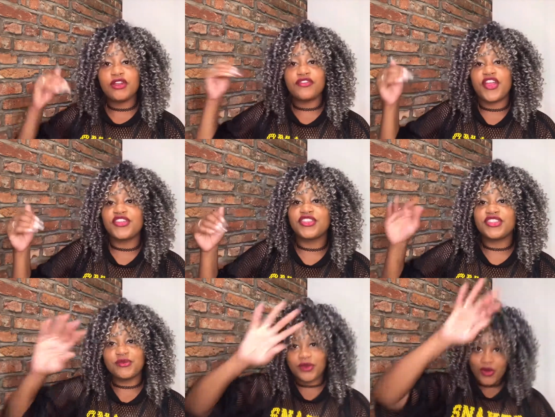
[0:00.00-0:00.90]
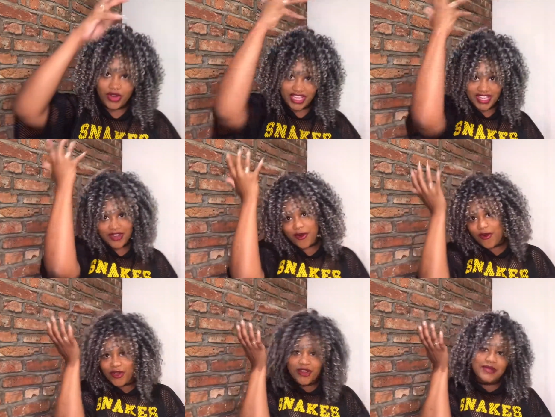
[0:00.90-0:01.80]
further than recording in a
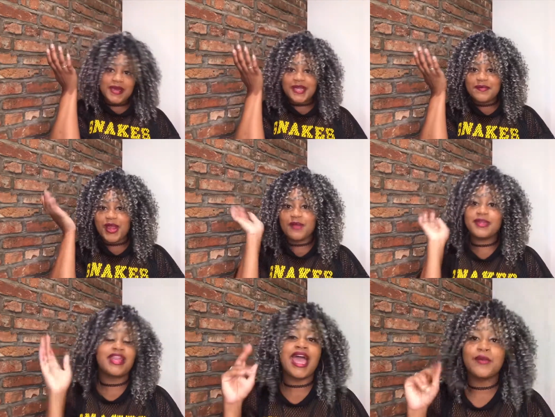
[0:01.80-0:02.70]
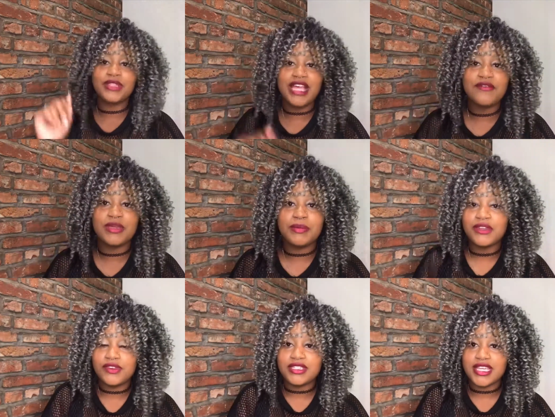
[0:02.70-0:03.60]
corner in my apartment, I would love it. But
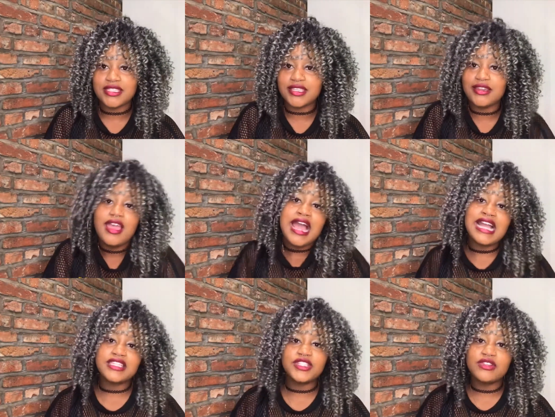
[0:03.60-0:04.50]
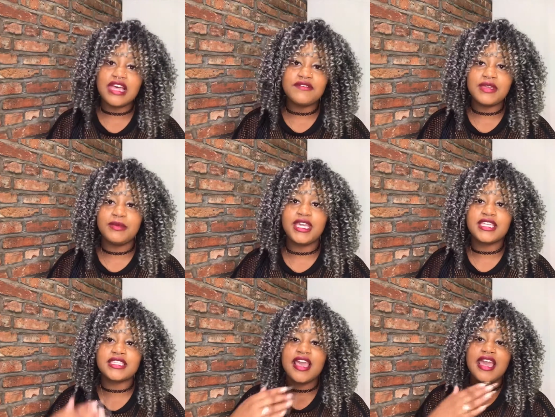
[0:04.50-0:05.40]
if it doesn't, I still love it
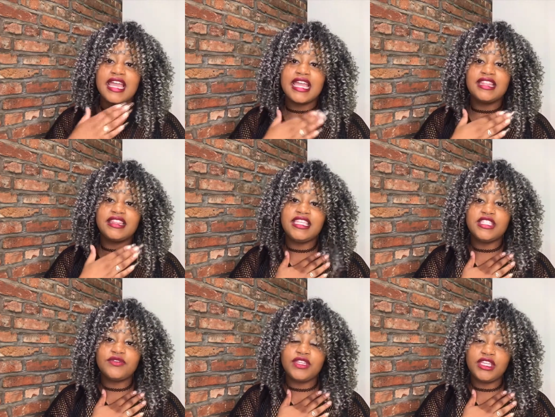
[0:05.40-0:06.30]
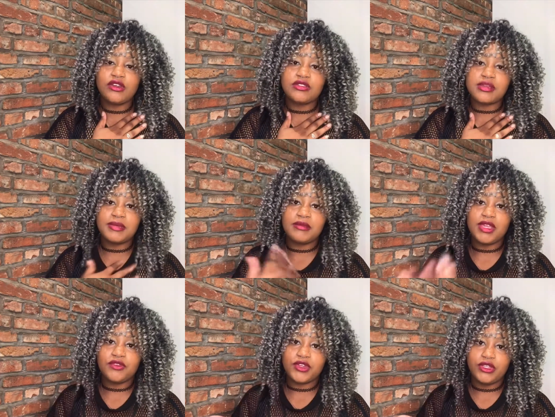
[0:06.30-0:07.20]
because these videos are being
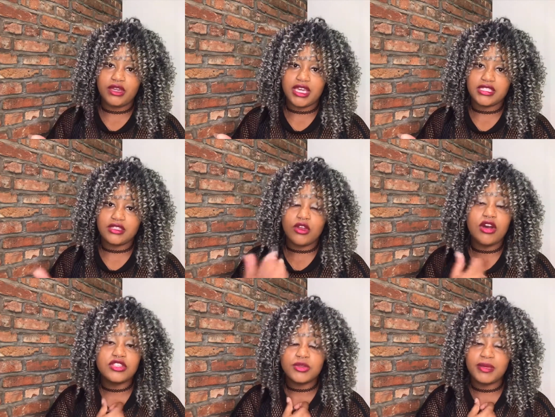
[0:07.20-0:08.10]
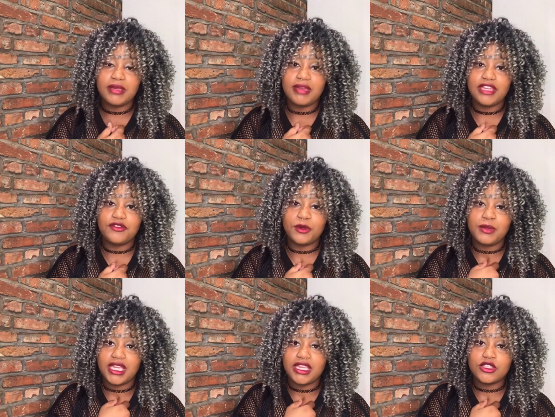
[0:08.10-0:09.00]
made for you guys and they're also being made for
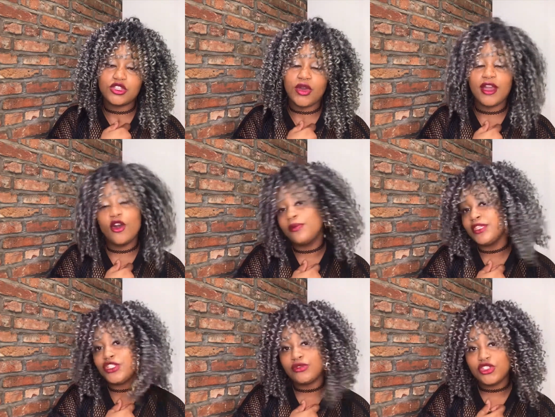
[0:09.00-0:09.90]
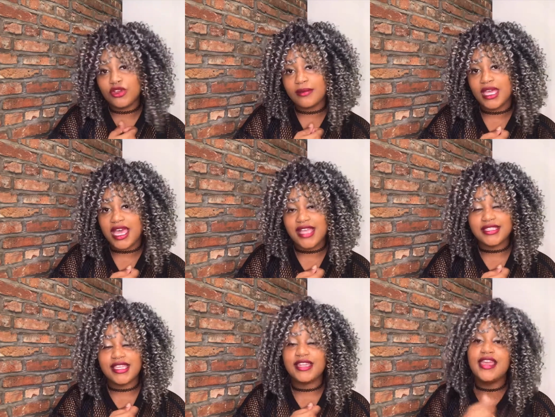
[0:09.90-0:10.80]
me. So I hope that you enjoy my
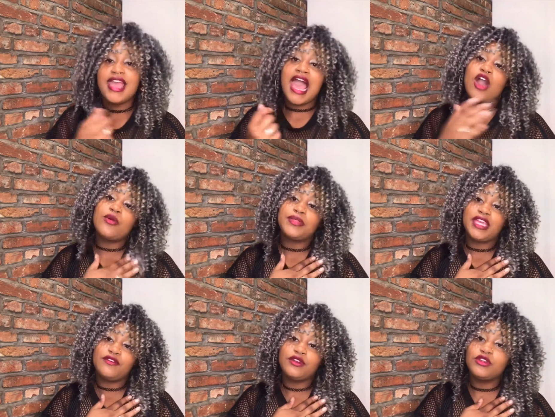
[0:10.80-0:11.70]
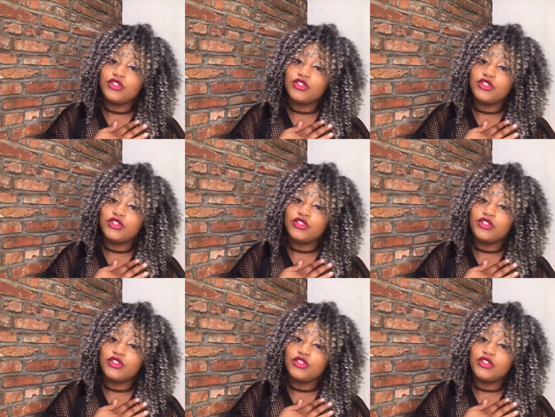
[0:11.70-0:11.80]
content. I hope that if you're